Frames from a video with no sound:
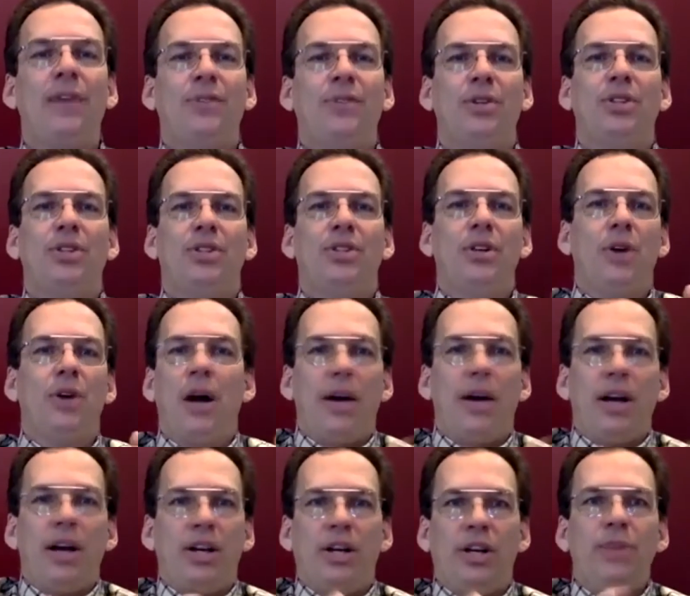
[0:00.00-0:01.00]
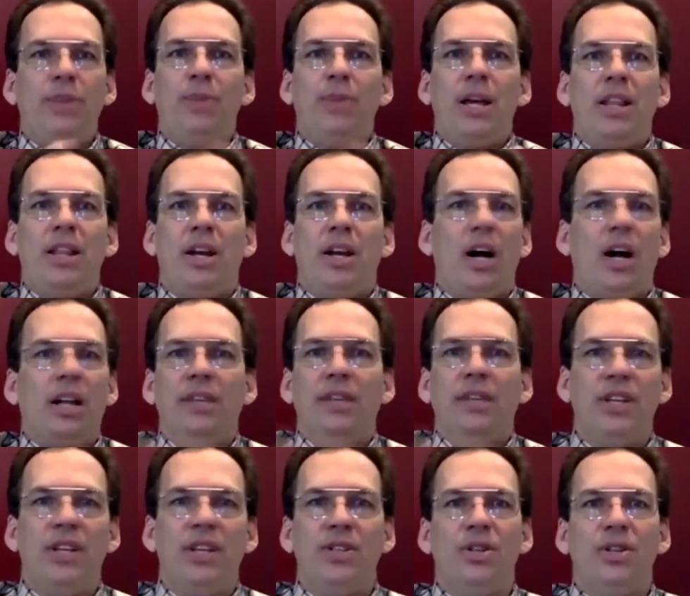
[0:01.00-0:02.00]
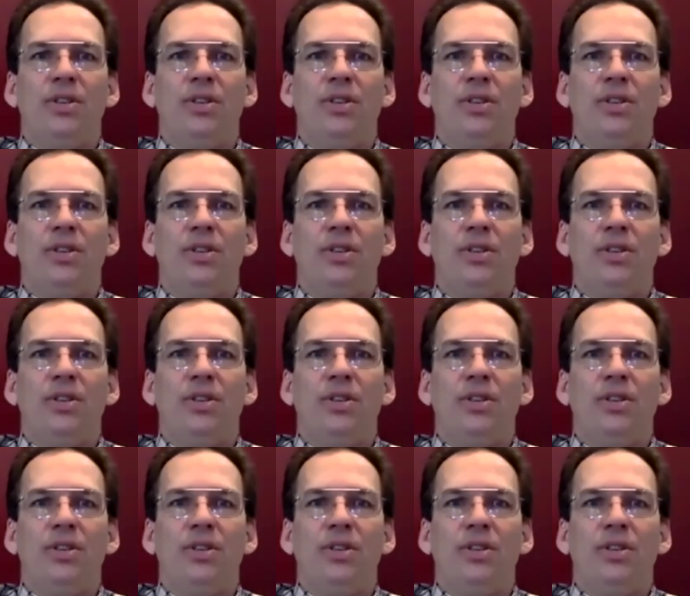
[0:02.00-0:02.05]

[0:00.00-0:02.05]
to assume, it could be that all of these